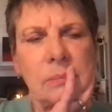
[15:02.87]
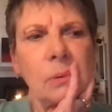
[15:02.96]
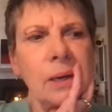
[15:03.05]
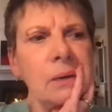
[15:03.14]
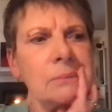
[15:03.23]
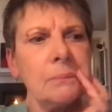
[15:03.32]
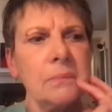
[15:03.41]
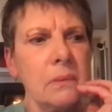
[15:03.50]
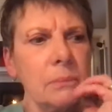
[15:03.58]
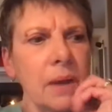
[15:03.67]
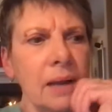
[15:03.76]
Well,
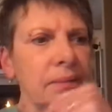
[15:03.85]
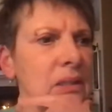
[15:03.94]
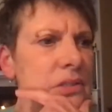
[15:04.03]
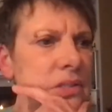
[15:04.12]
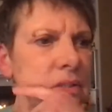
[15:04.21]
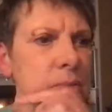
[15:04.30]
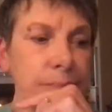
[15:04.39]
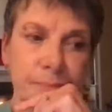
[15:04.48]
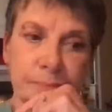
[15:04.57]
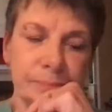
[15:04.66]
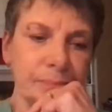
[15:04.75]
I think, just
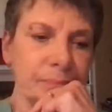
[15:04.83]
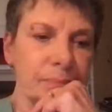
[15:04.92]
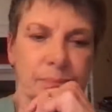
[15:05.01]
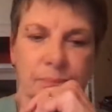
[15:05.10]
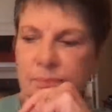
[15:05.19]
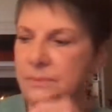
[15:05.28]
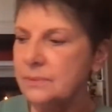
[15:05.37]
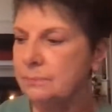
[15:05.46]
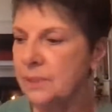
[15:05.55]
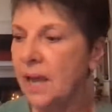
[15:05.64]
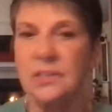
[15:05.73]

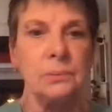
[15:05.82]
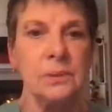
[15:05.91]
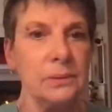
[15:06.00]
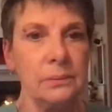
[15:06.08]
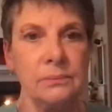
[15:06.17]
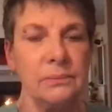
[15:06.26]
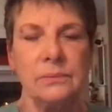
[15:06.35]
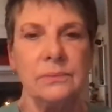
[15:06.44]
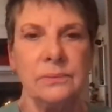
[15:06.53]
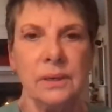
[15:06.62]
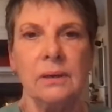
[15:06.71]
be honest with you,
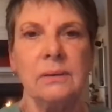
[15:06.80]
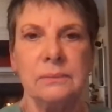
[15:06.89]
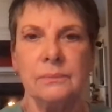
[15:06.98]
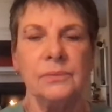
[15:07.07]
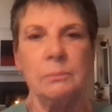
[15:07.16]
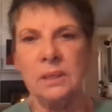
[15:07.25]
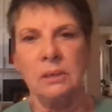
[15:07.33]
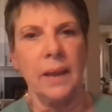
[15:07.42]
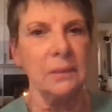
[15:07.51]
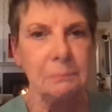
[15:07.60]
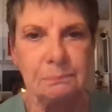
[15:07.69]
they're the
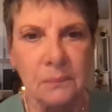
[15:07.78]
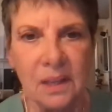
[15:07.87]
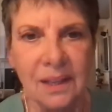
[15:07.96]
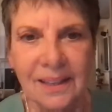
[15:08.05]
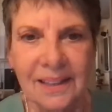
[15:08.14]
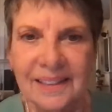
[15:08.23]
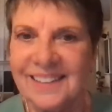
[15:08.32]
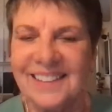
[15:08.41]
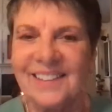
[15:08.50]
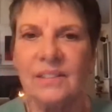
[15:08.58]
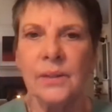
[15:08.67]
middleman.
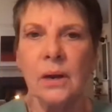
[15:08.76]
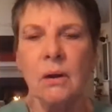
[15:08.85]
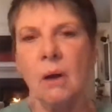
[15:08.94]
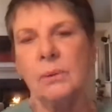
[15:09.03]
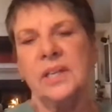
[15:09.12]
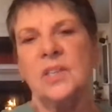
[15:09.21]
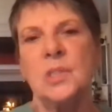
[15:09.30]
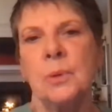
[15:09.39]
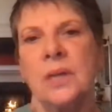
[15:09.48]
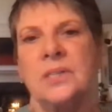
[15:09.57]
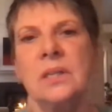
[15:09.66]
they're already
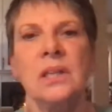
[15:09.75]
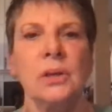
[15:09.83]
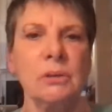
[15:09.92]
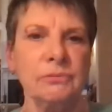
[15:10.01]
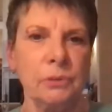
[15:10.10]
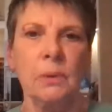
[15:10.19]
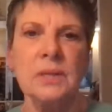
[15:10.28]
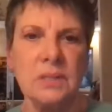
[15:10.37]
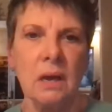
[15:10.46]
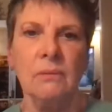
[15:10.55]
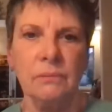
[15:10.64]
expressing their
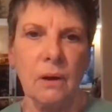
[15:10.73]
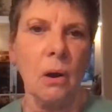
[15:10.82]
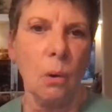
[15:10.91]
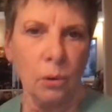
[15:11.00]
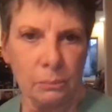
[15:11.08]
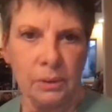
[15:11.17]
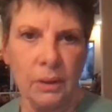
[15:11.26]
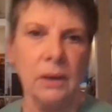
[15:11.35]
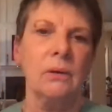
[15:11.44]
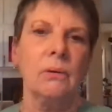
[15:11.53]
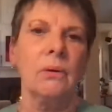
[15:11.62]
influence of a horn
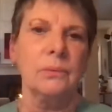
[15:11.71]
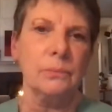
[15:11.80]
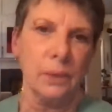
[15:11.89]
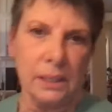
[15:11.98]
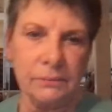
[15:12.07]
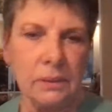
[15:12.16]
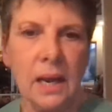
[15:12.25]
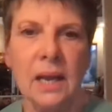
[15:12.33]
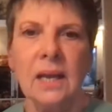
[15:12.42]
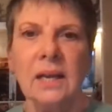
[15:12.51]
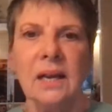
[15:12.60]
player or whatever.
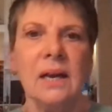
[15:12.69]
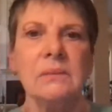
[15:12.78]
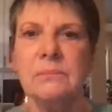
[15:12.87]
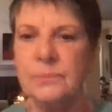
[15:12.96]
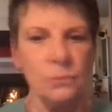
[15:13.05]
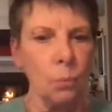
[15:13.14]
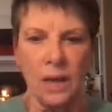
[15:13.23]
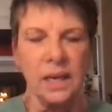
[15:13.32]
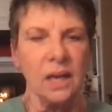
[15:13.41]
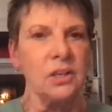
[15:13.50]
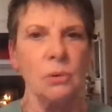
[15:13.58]

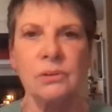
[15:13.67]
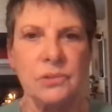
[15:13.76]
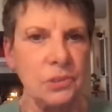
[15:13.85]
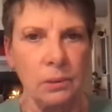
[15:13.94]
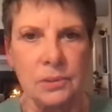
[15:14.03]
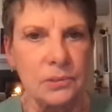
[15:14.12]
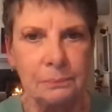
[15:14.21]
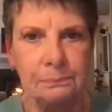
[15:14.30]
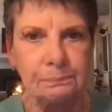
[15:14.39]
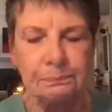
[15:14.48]
Why not go to the source?